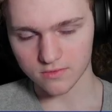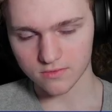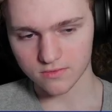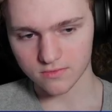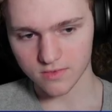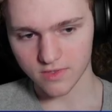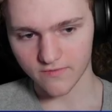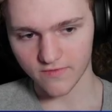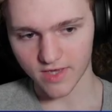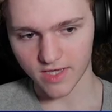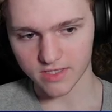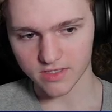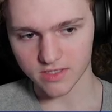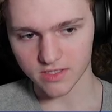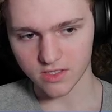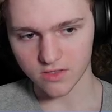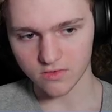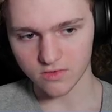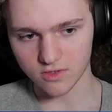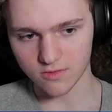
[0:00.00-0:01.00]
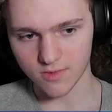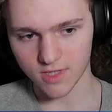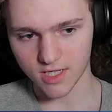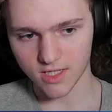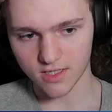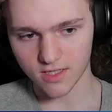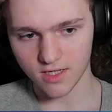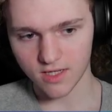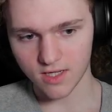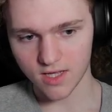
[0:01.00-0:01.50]
you have execute command.
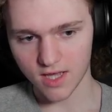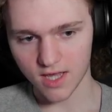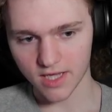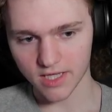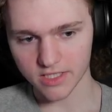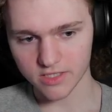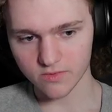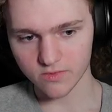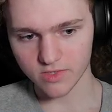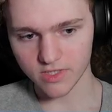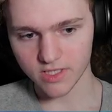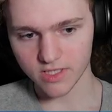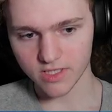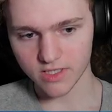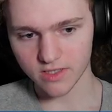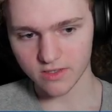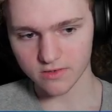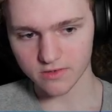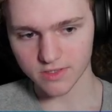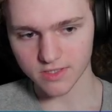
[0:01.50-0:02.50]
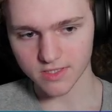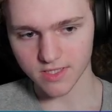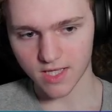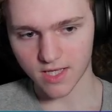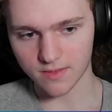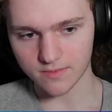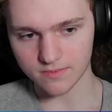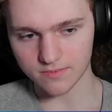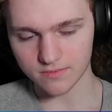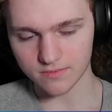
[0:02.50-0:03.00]
I guess we'll need another step